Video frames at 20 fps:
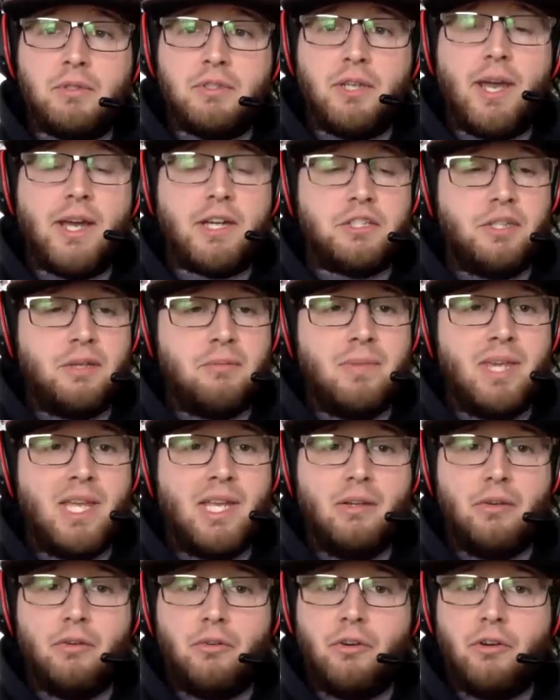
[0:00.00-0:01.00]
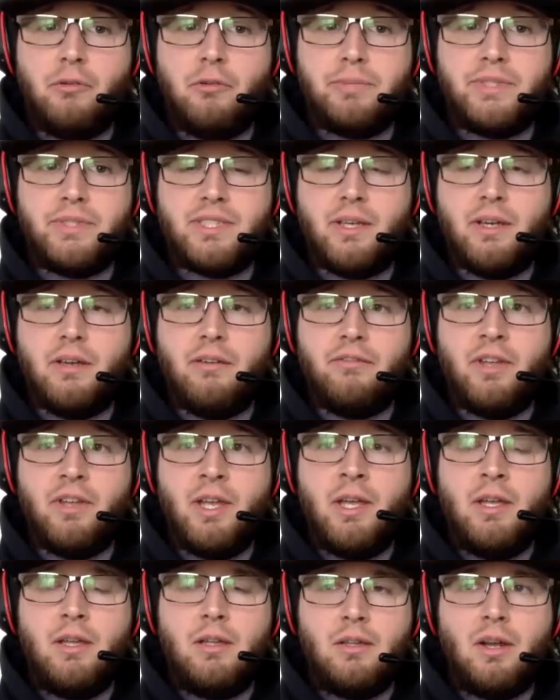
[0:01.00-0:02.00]
to actually meet in groups of
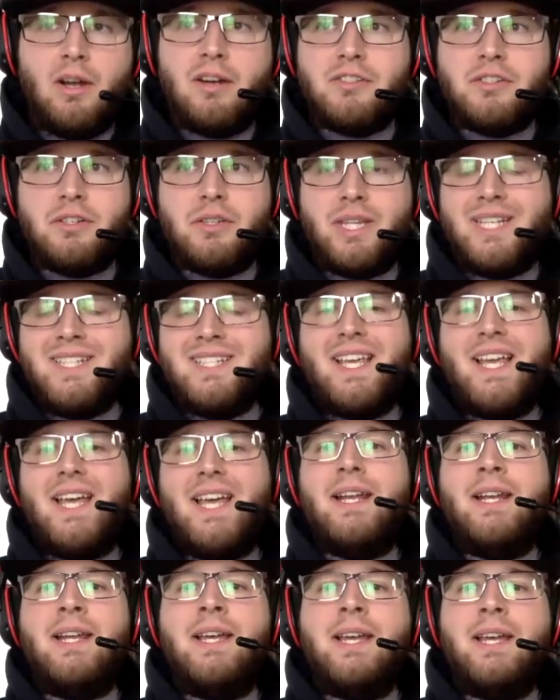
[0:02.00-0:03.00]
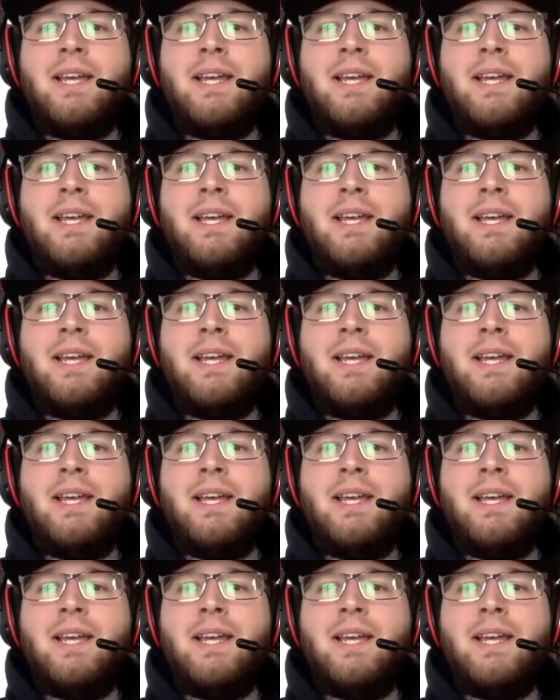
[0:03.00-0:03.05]
larger than 10.